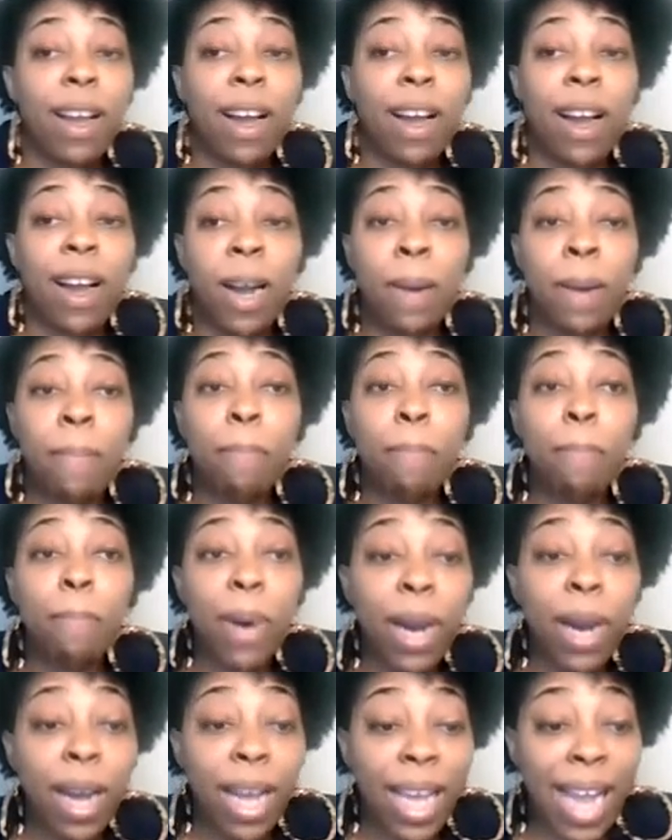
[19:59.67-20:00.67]

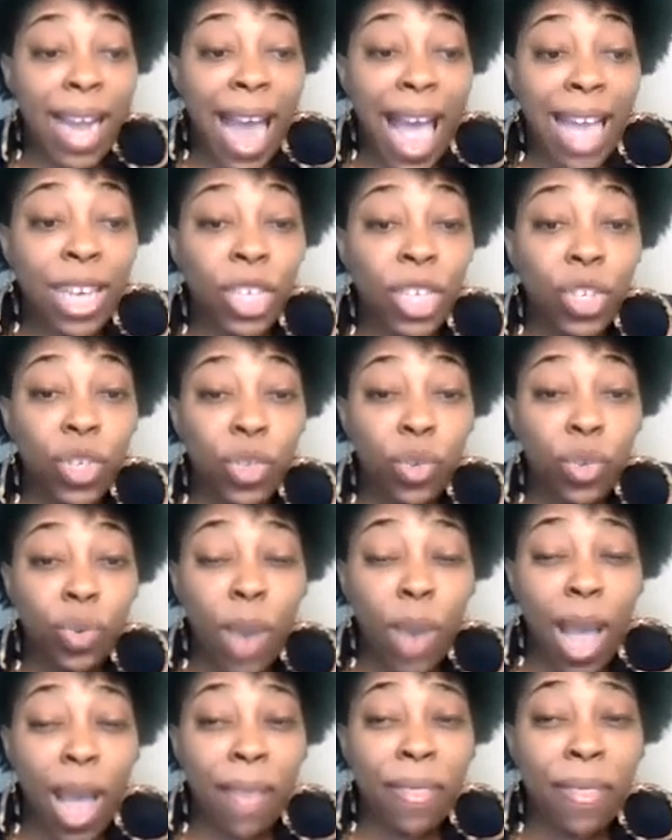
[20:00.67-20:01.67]
But
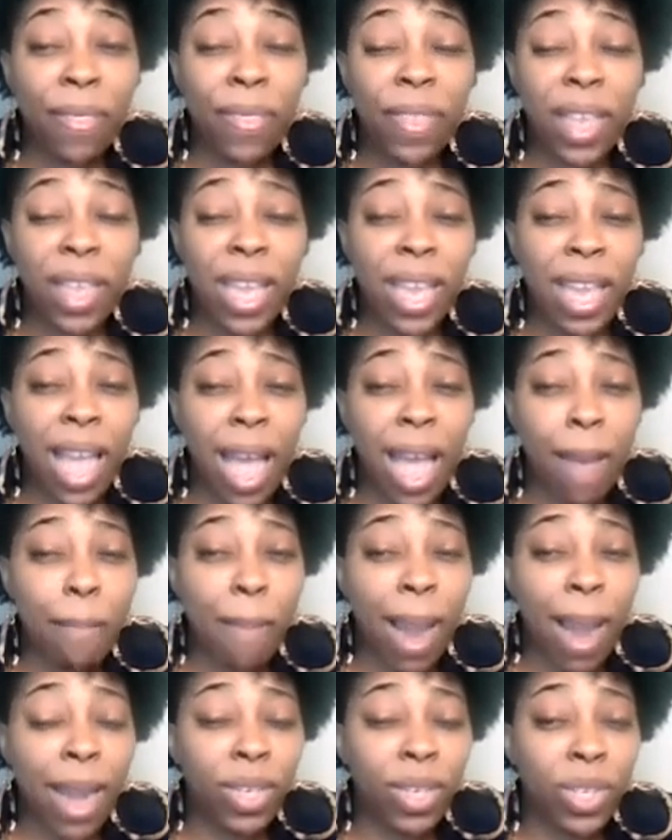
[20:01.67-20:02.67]
I think I
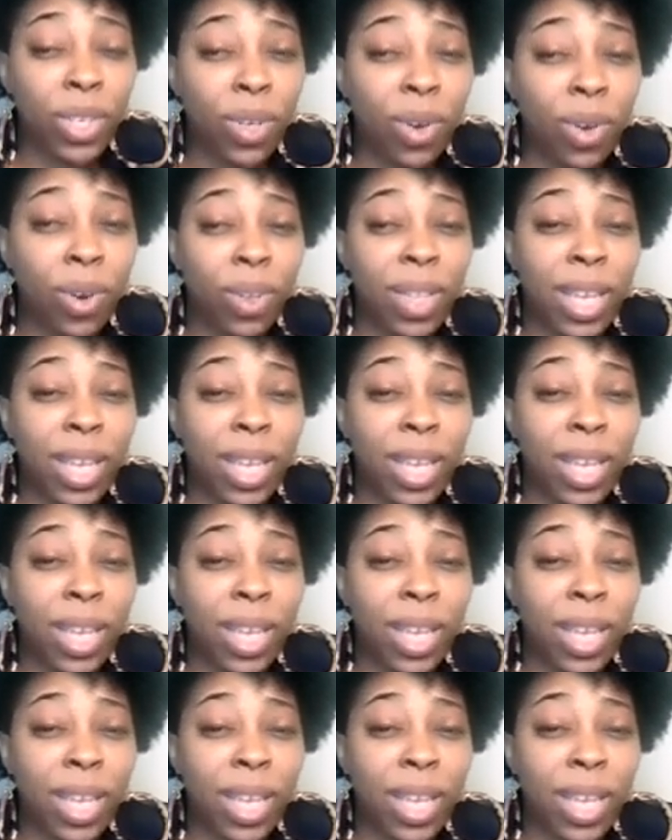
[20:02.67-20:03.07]
might have saw